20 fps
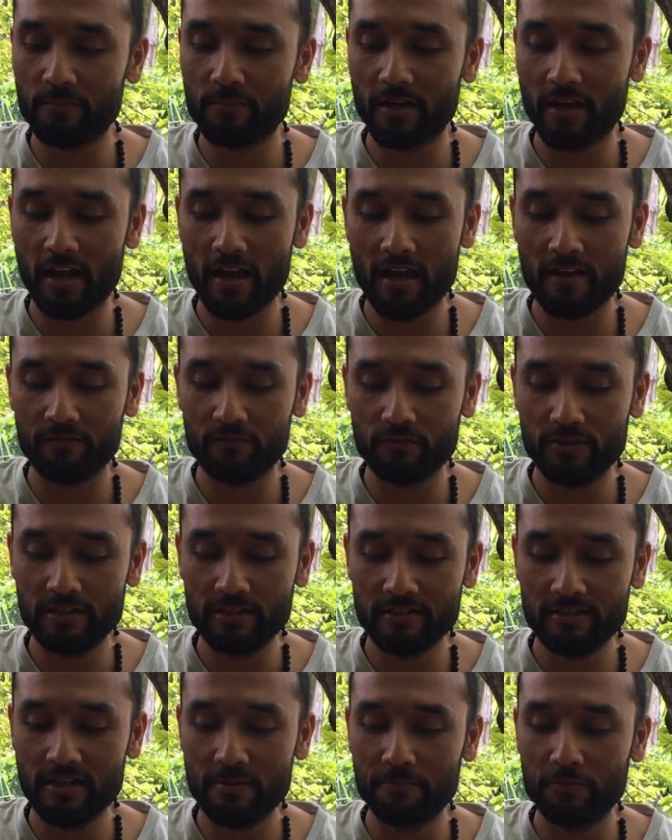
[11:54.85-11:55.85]
but I have to
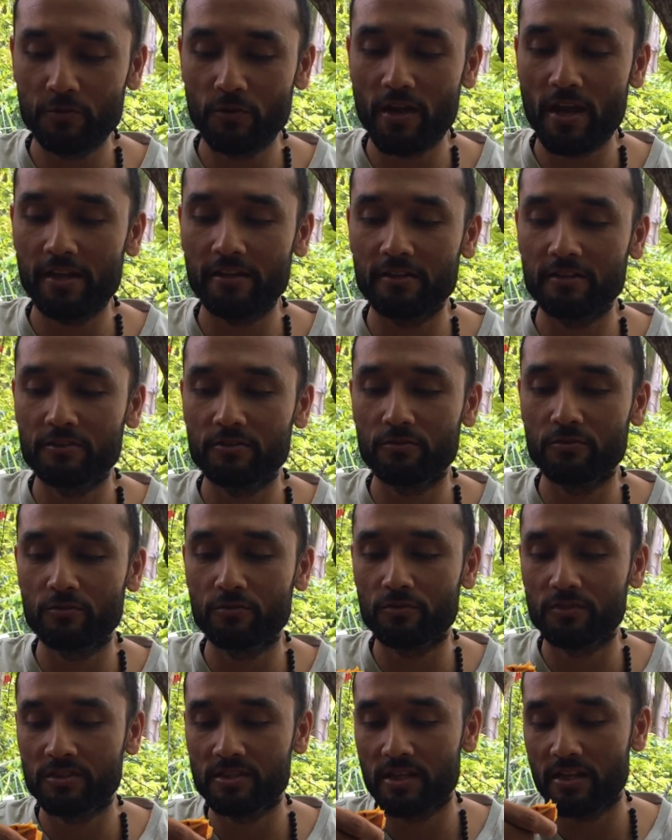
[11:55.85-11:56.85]
eat them together
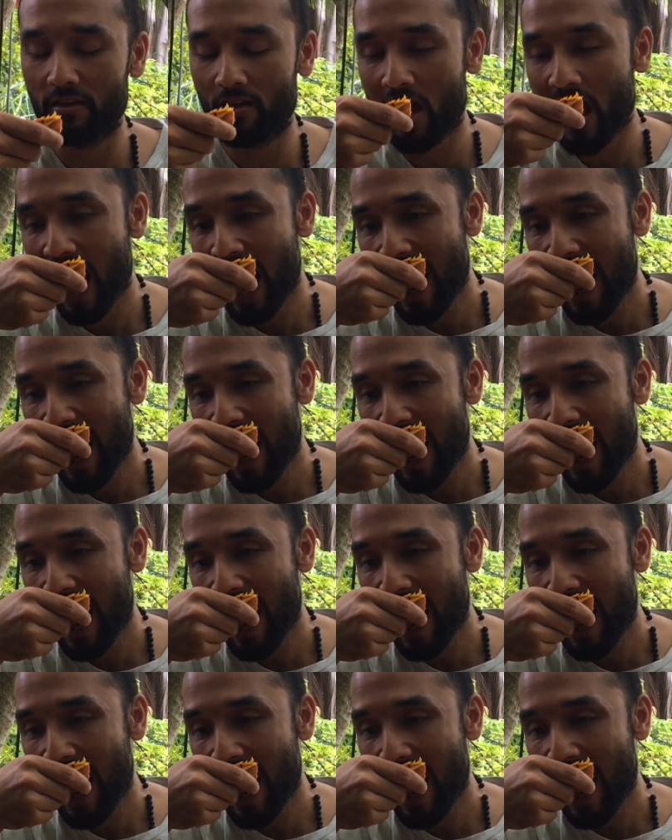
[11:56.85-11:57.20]
to see.